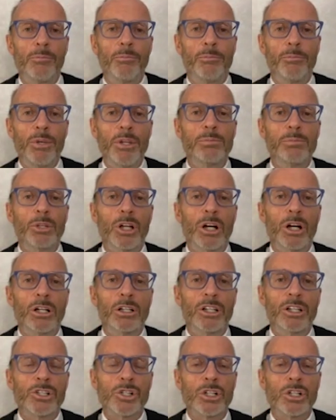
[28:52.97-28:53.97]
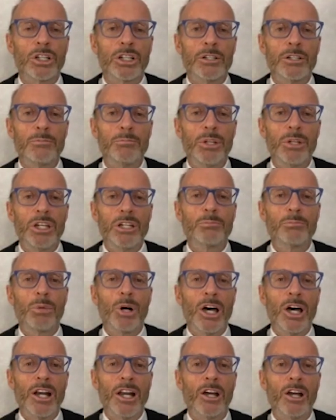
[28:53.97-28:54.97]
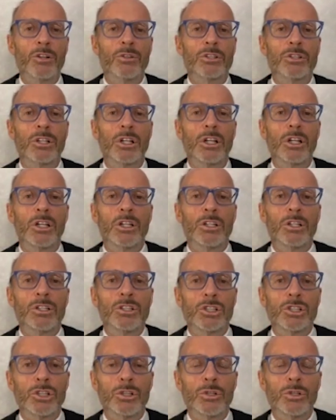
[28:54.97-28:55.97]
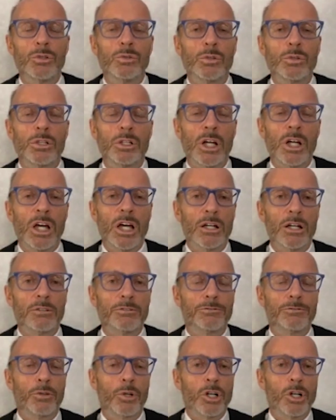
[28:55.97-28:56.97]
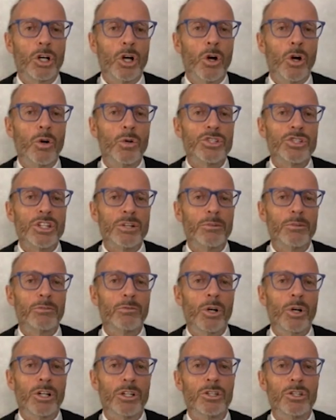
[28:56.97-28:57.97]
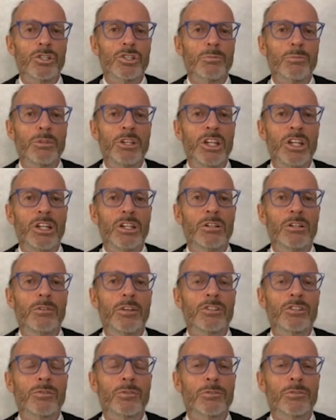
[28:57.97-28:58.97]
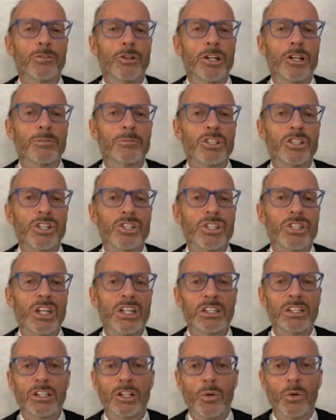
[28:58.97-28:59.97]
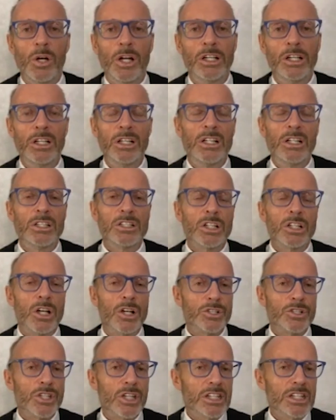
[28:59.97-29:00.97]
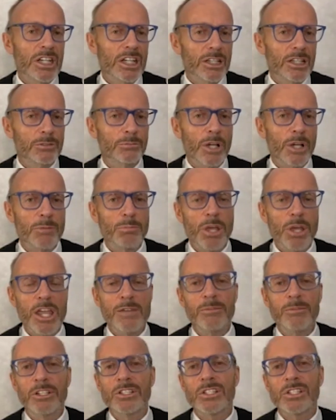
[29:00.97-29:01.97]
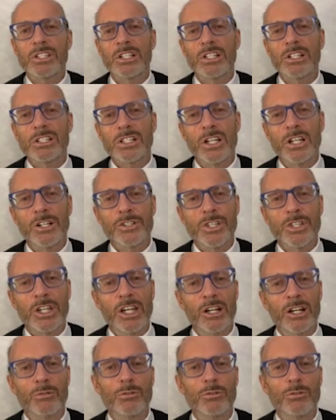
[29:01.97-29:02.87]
people are literally being bought out to forego some of what used to be individual freedom and just say, you know what, as long as I'm getting my payments and as long as I got a